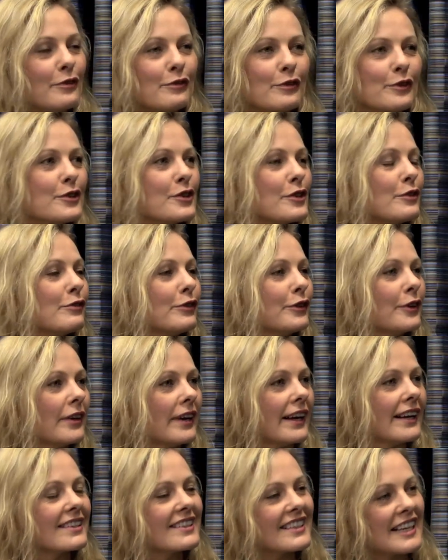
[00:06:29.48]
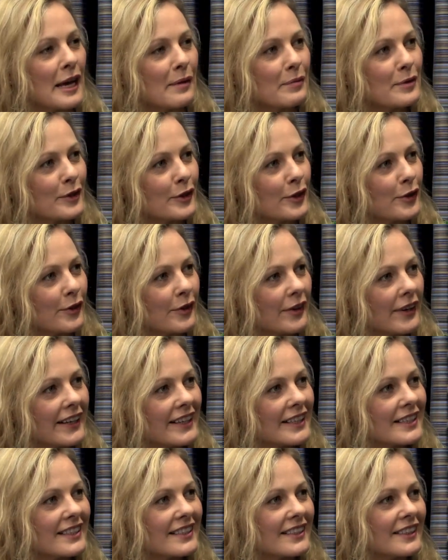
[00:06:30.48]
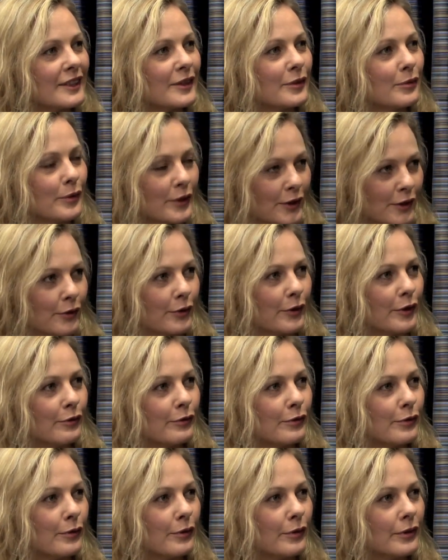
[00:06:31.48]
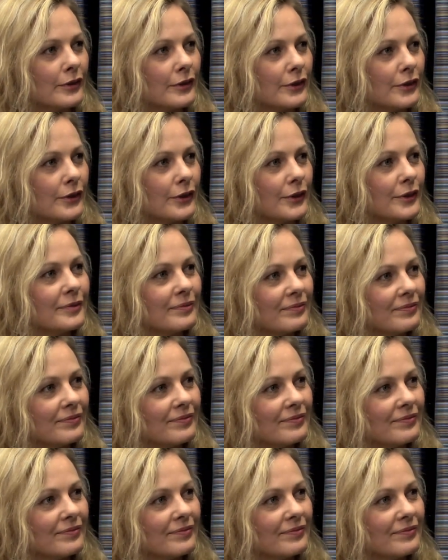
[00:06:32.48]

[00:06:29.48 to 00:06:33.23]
the future for Xcap Securities, what are you looking forward to?